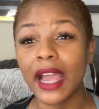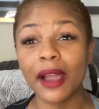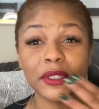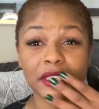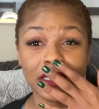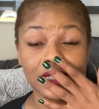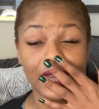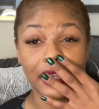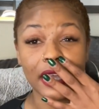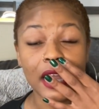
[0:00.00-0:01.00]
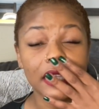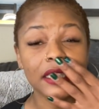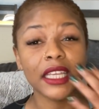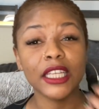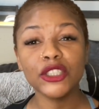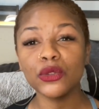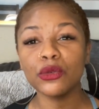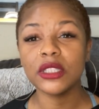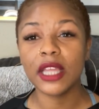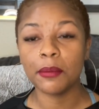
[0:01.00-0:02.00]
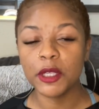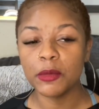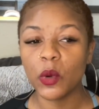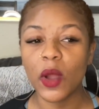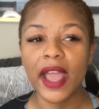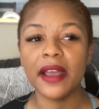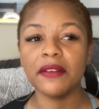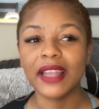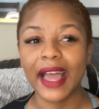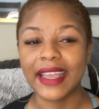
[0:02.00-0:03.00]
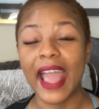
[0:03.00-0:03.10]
I was just like, the issues that people have, like,